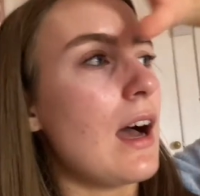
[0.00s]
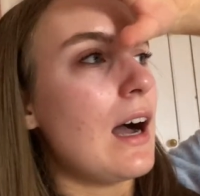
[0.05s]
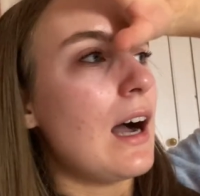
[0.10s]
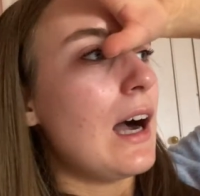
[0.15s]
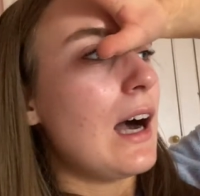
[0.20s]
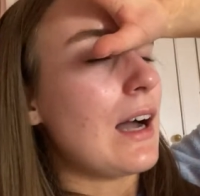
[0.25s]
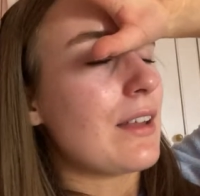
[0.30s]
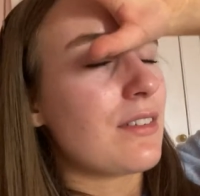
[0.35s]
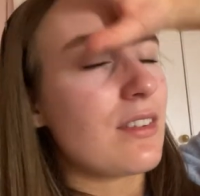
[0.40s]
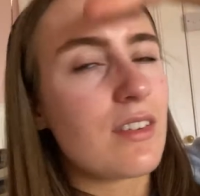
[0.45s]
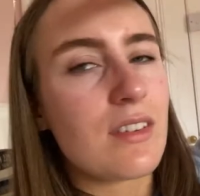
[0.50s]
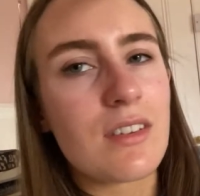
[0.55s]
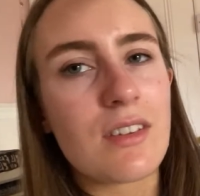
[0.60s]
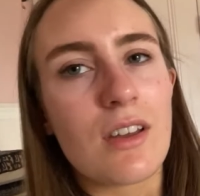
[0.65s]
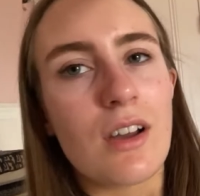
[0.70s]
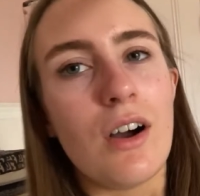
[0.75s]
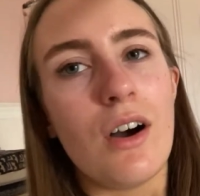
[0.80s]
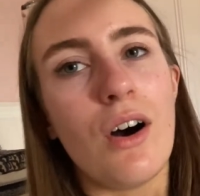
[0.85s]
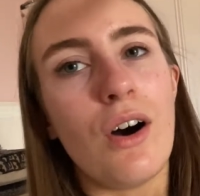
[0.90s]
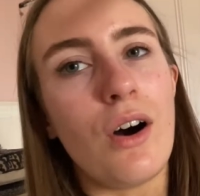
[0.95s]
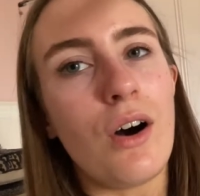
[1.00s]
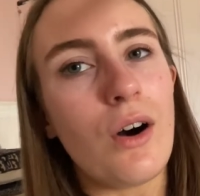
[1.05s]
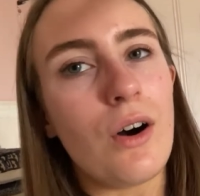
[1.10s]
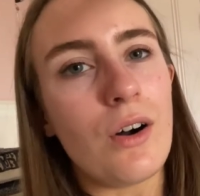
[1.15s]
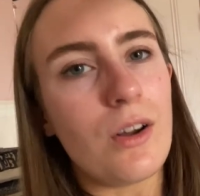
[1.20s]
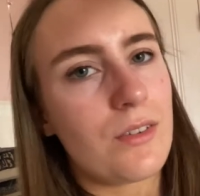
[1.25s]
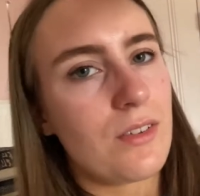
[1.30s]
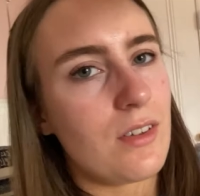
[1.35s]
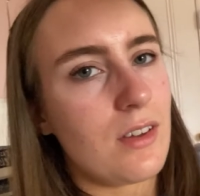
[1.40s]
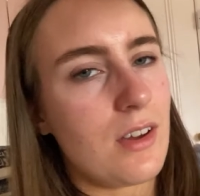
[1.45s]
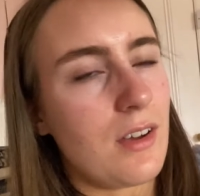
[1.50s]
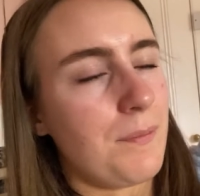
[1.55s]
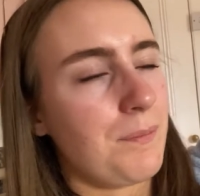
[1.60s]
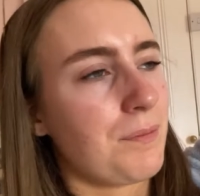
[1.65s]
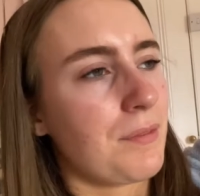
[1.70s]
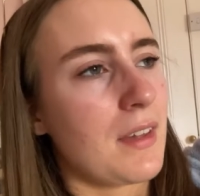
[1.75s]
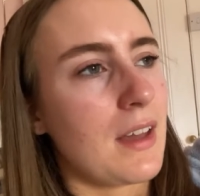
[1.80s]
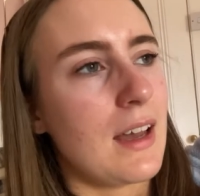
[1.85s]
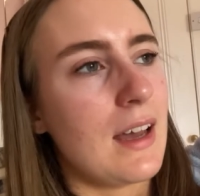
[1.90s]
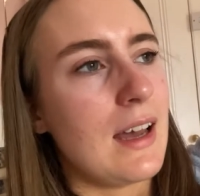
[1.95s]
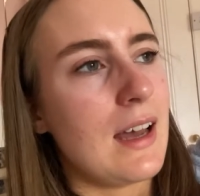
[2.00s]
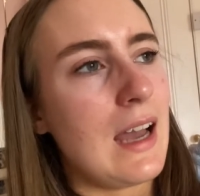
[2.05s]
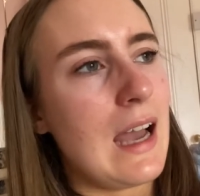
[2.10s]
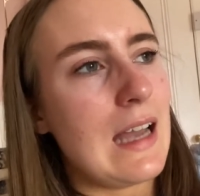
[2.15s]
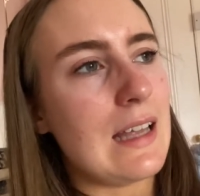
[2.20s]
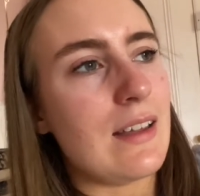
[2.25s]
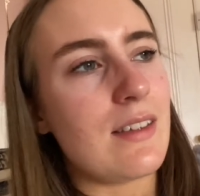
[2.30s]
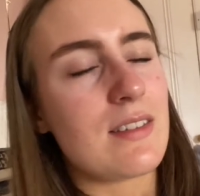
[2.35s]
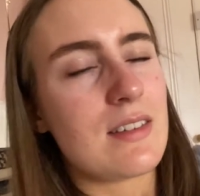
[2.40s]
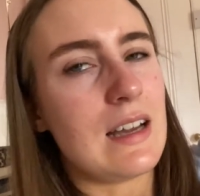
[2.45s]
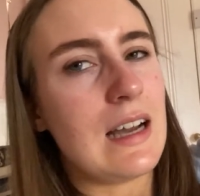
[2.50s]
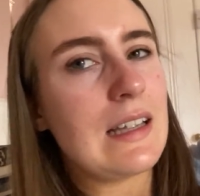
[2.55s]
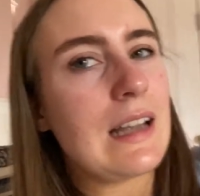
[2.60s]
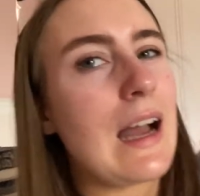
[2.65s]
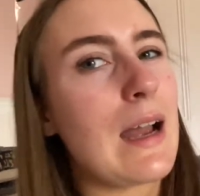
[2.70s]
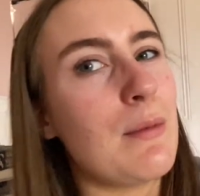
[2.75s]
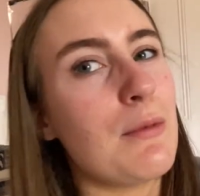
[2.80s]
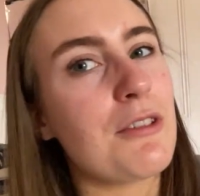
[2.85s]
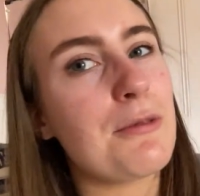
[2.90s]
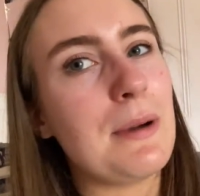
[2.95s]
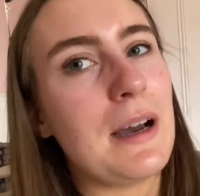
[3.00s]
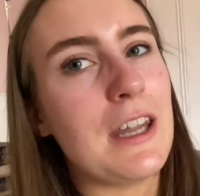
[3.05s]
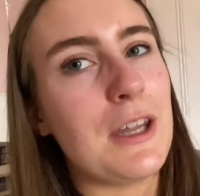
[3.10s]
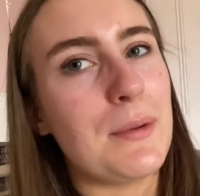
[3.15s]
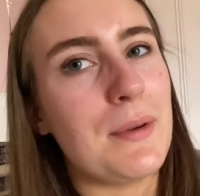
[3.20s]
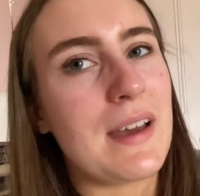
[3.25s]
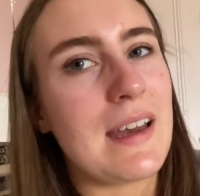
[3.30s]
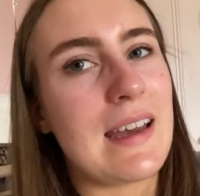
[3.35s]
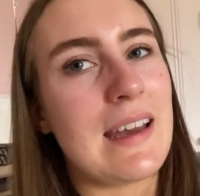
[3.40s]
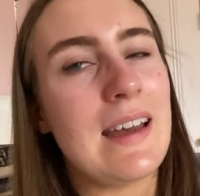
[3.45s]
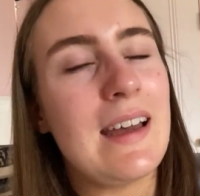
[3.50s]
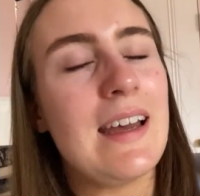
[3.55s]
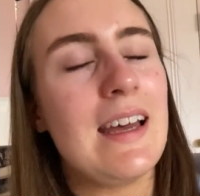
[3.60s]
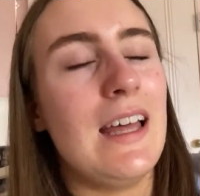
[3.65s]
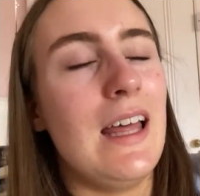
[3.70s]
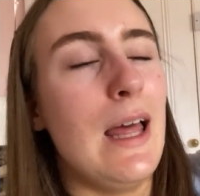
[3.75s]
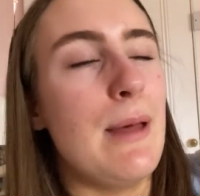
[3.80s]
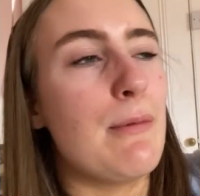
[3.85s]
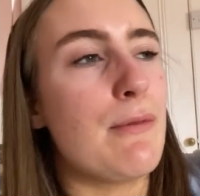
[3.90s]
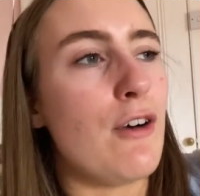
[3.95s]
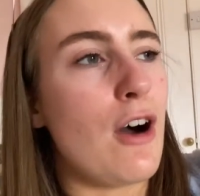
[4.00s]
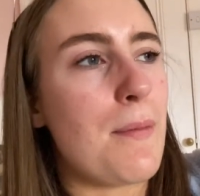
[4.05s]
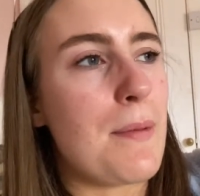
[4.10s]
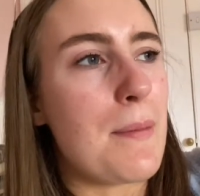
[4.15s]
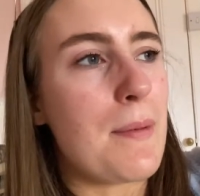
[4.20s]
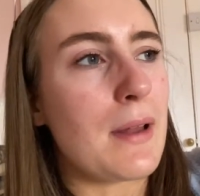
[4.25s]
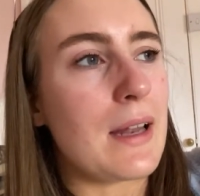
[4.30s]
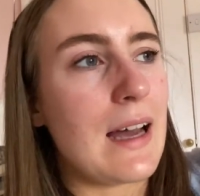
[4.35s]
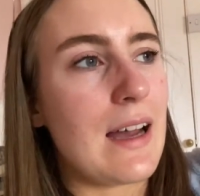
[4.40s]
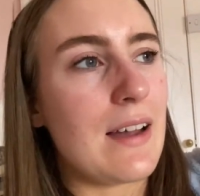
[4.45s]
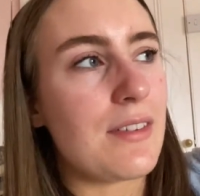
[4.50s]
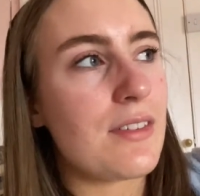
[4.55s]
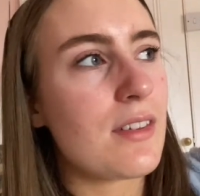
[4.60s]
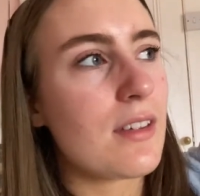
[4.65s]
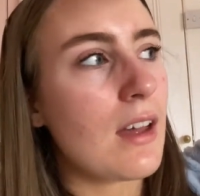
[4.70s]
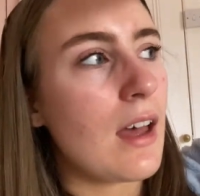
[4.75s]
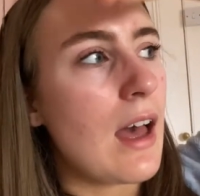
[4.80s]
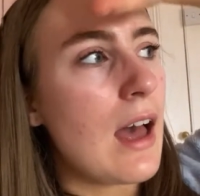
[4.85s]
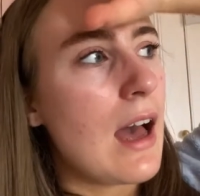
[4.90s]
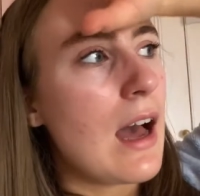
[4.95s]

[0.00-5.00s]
I didn't order any designer items, by the way, before people ask.